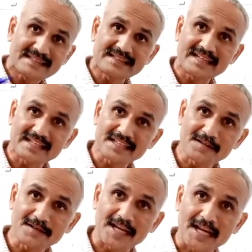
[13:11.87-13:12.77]

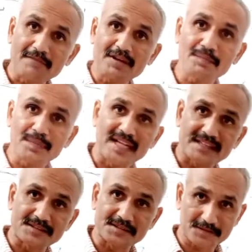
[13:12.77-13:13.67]
taking heavy
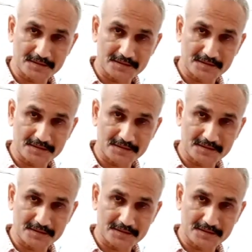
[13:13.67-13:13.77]
breaths,